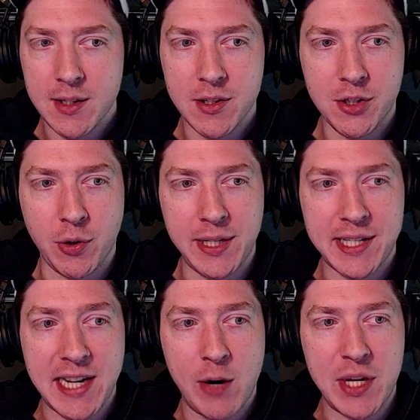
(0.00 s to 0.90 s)
So at least
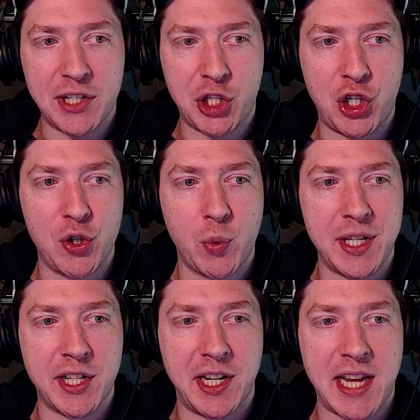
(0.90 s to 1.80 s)
now you get to choose what
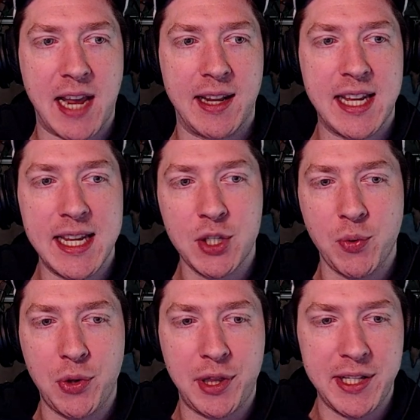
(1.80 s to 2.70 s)
he's going to get. He is
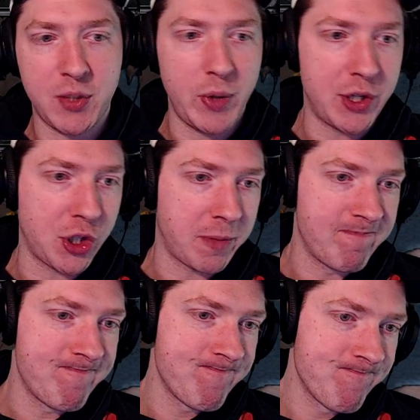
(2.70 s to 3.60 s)
ruthless, which
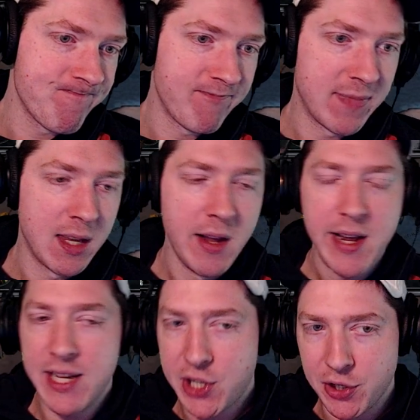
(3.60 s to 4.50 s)

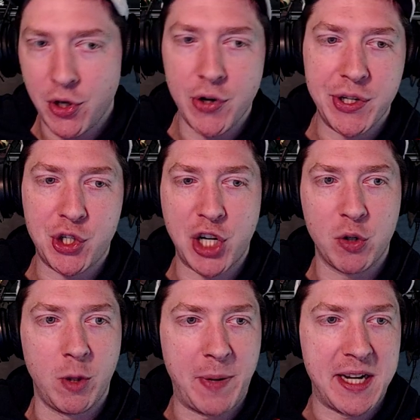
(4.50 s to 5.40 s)
is going to hurt his
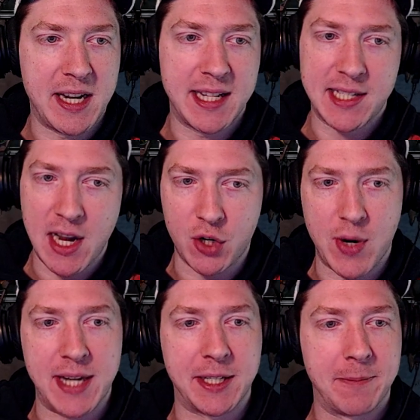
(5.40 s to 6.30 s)
general opinion. It's not
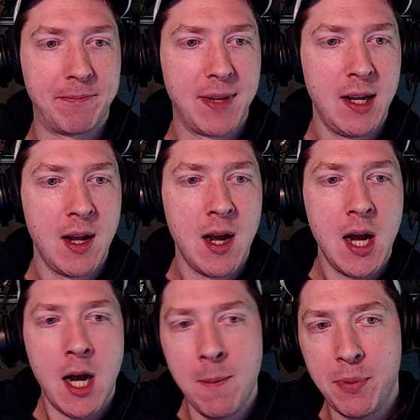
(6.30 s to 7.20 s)
great.
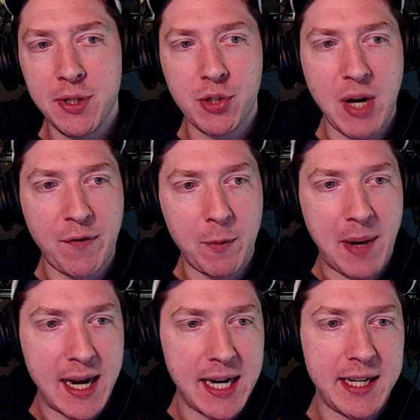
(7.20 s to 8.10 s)
Humble is great for
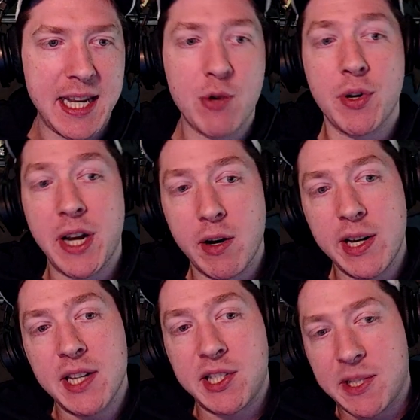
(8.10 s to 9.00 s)
piety.
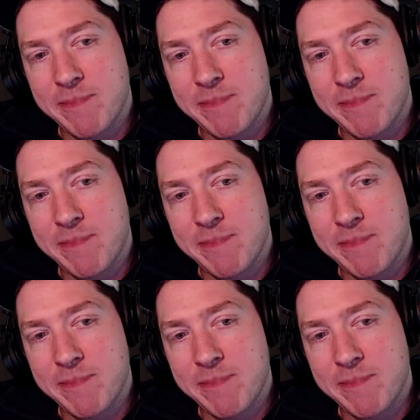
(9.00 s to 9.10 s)
Gregarious.